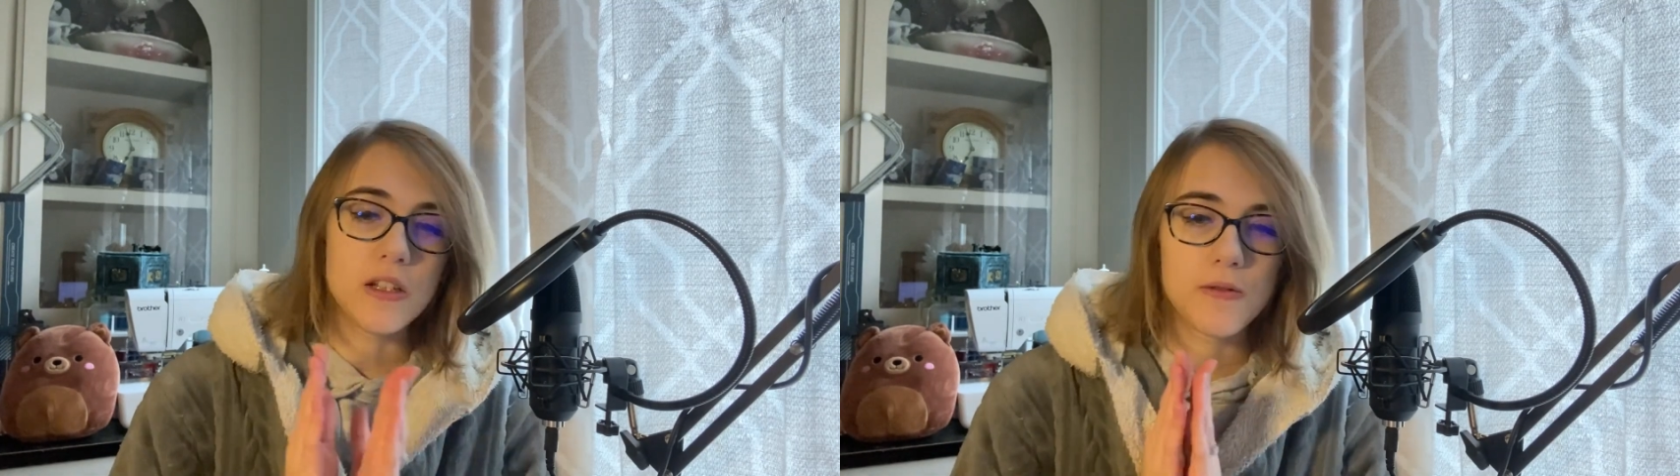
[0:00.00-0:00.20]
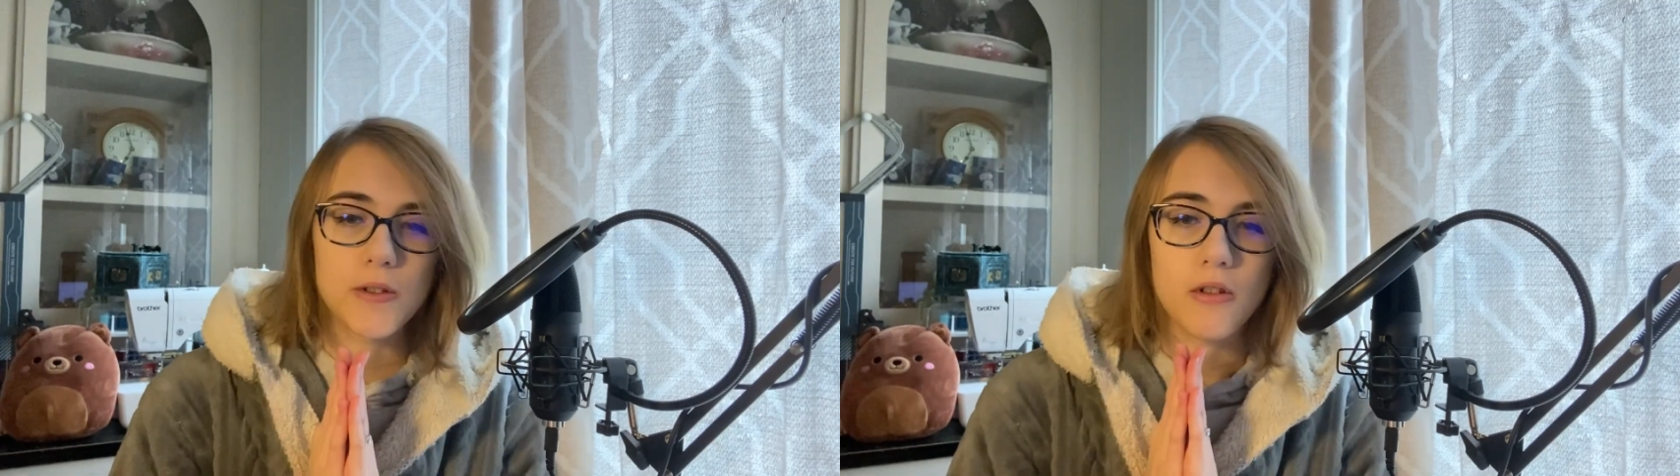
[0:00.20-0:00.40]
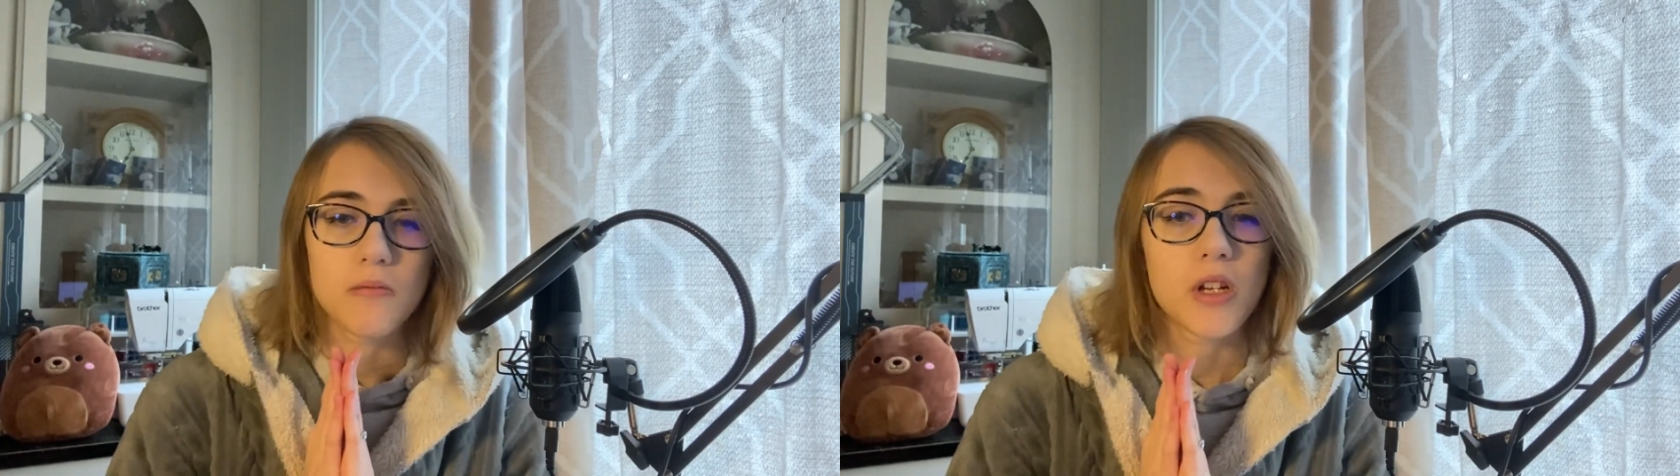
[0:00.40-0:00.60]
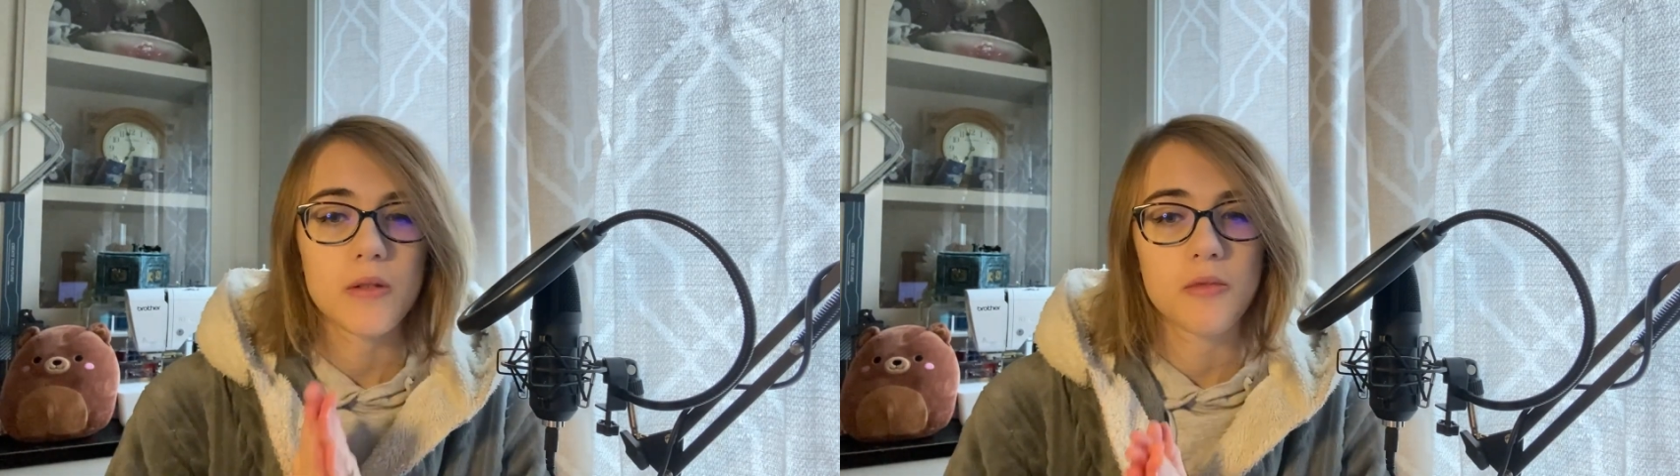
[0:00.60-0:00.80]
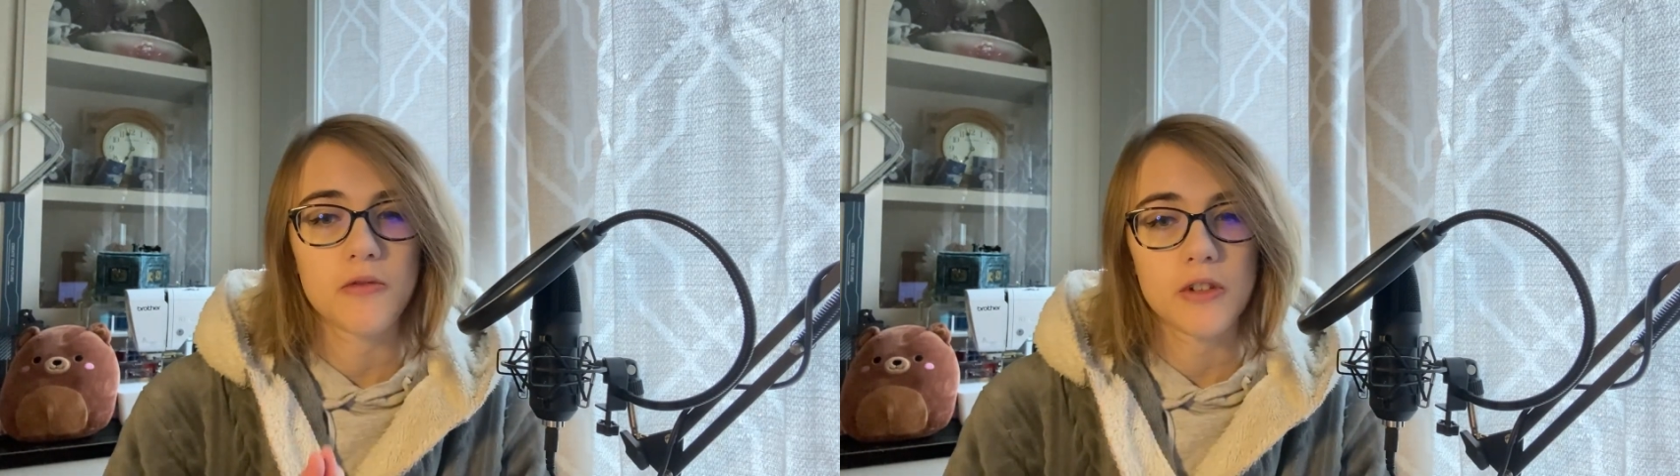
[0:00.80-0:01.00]
Even though I'm
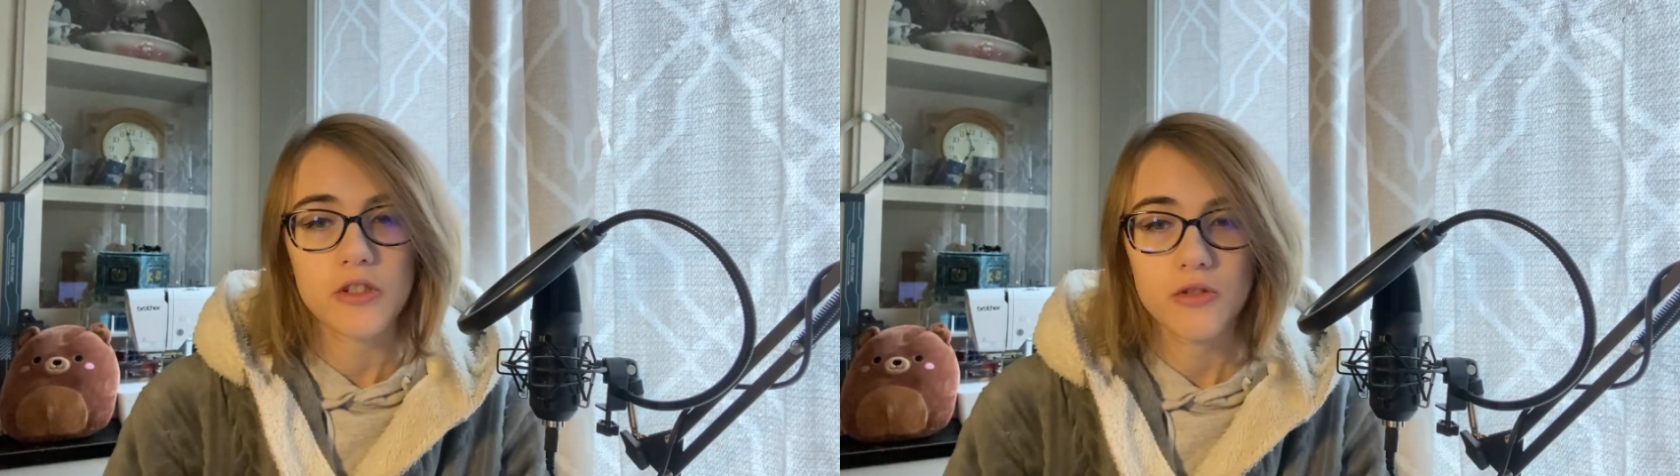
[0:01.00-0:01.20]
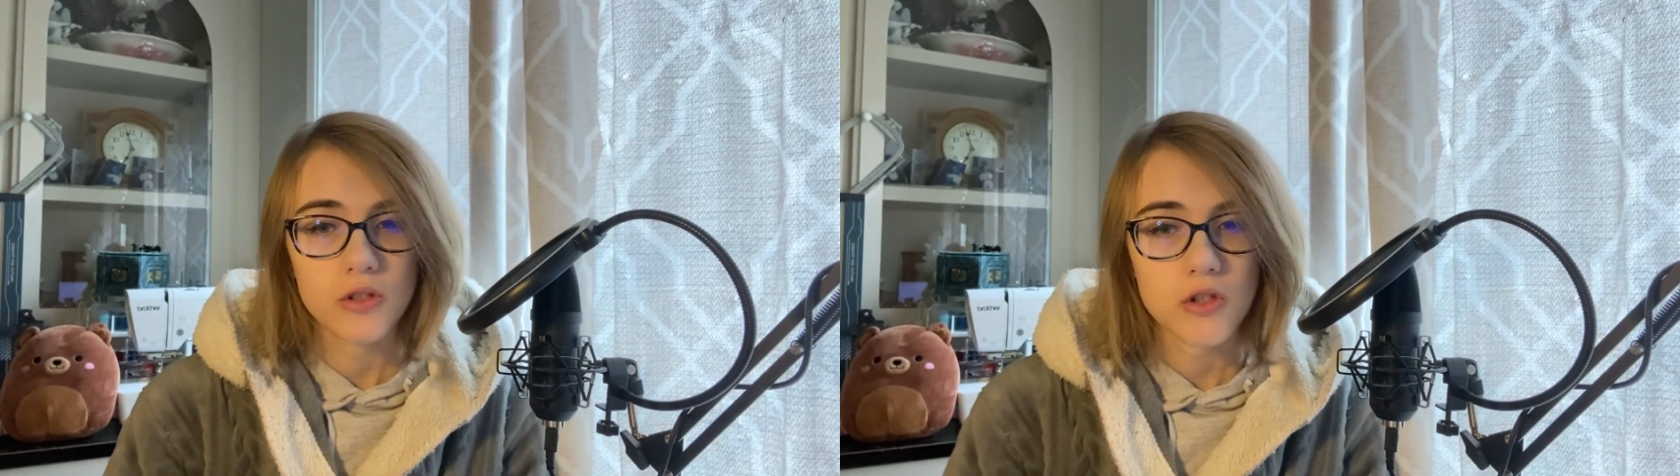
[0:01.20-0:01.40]
not a professional